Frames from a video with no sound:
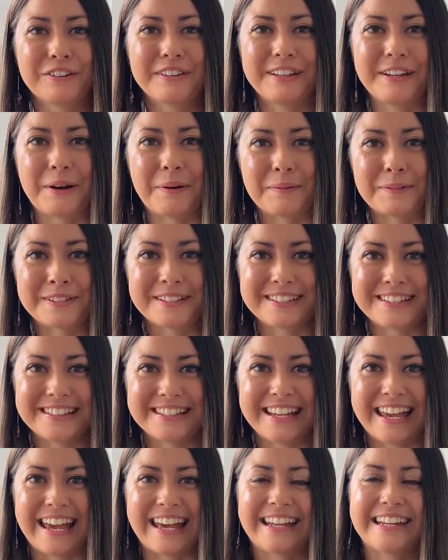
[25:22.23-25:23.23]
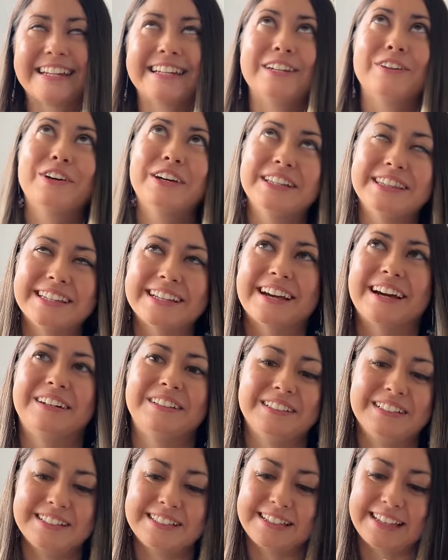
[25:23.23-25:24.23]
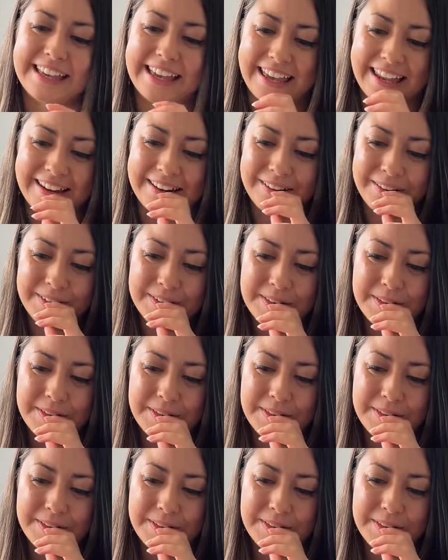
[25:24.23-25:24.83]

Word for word: the options again and look at the colours again